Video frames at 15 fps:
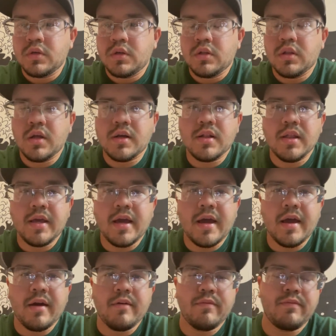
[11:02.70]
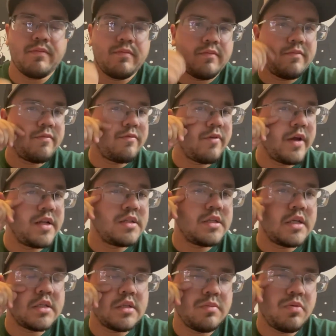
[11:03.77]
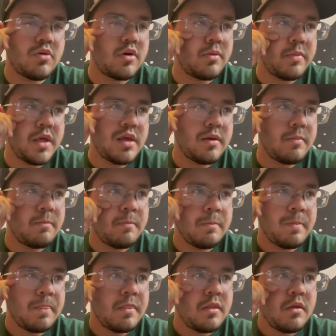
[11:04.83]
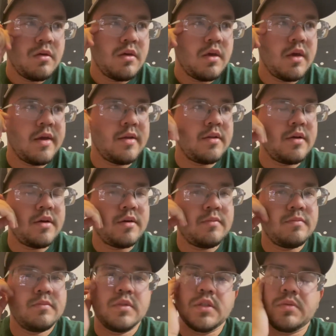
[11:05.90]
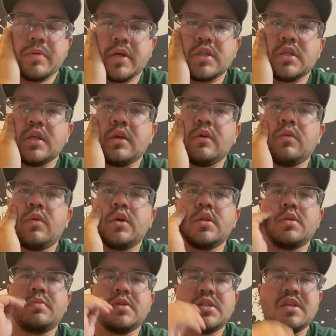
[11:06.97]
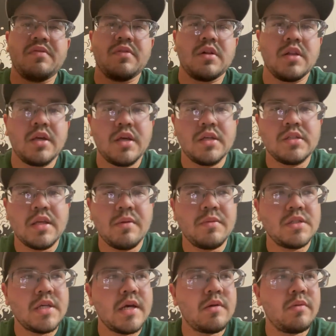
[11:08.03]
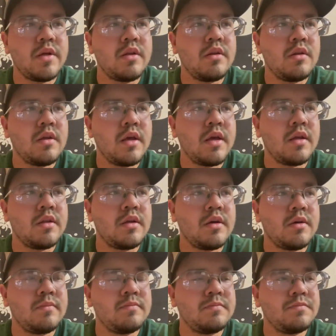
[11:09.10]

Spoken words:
luckily I have friends that support me. And especially one specifically, his name is Edwin. And